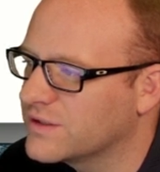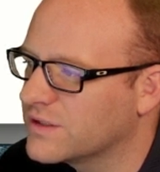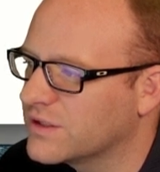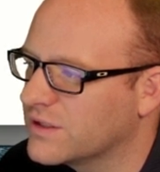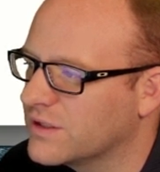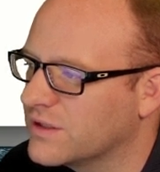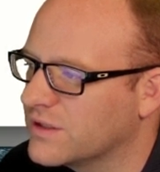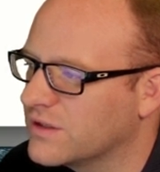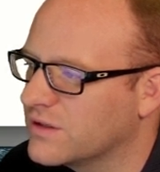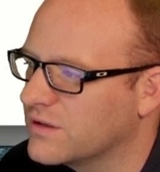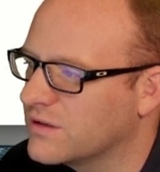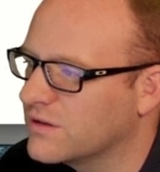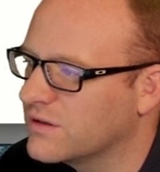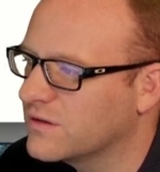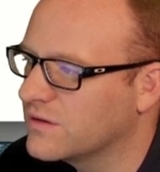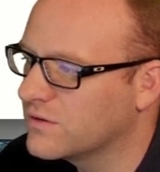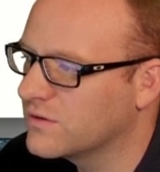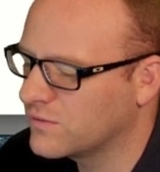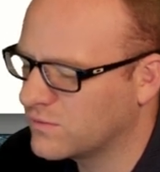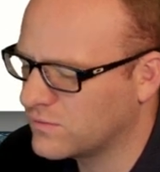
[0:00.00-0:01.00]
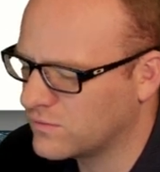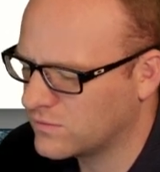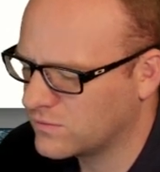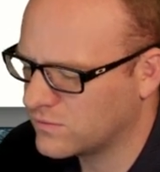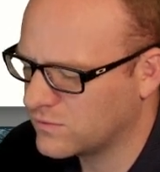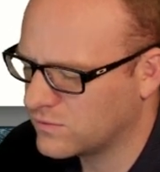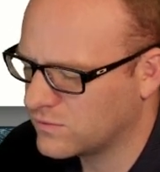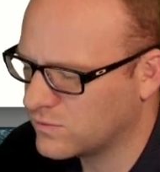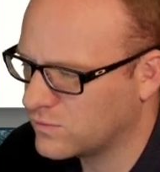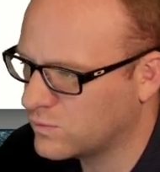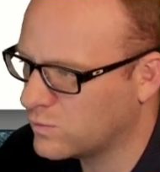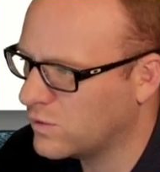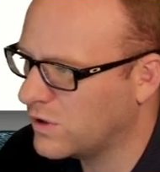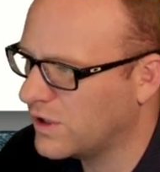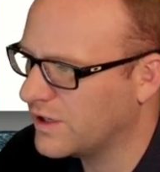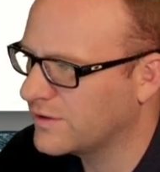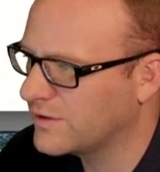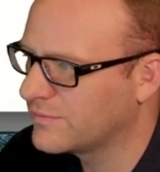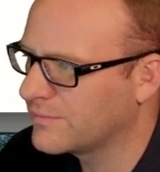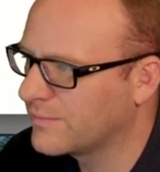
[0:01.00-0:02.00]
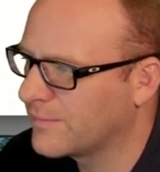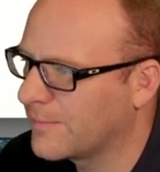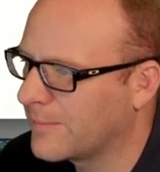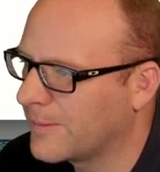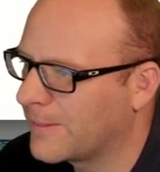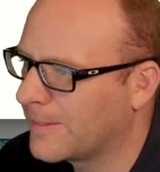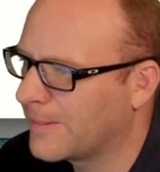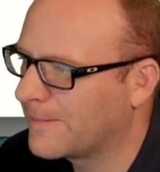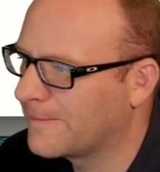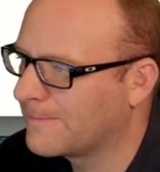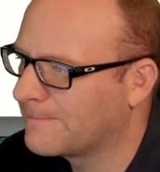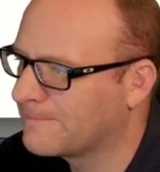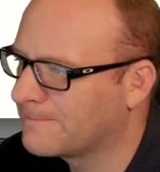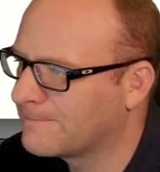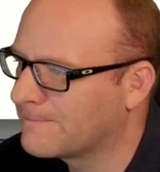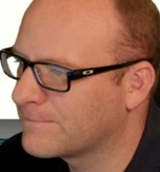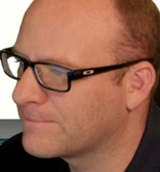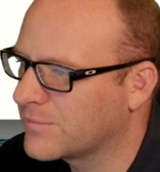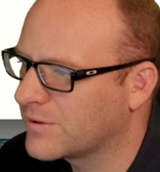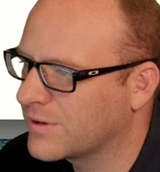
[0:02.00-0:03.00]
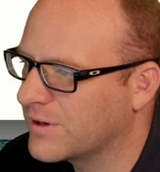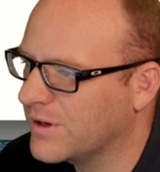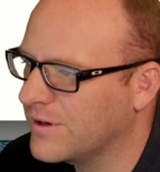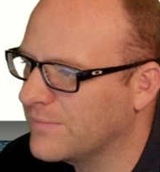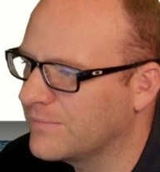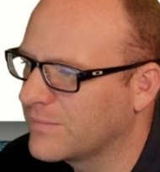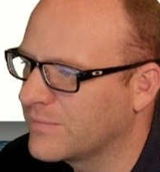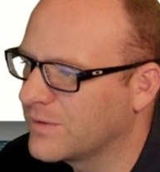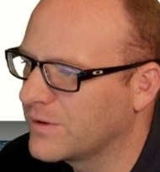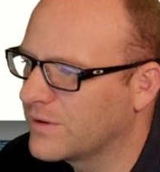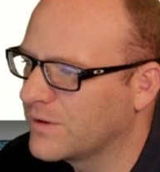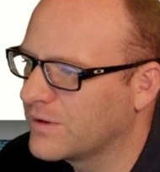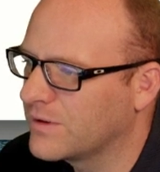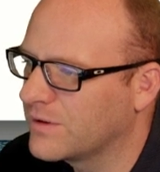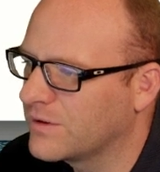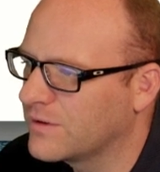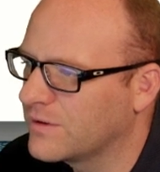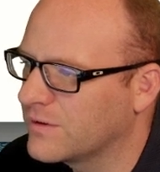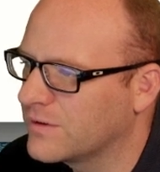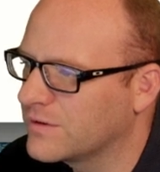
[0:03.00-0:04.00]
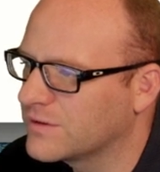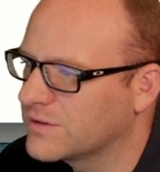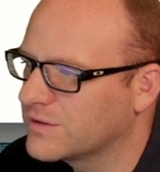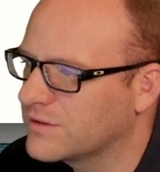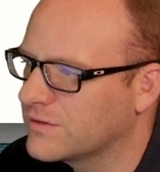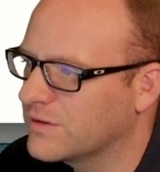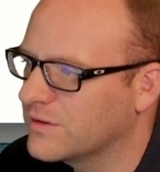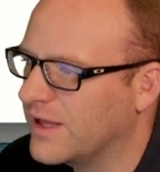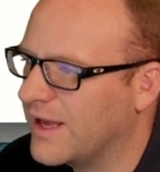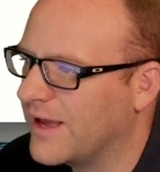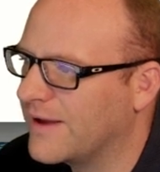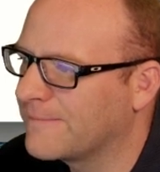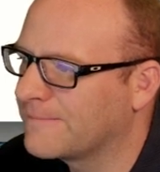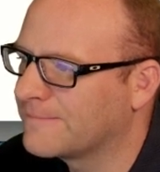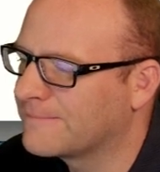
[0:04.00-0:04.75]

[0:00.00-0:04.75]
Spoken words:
in 1. Okay, let's do that.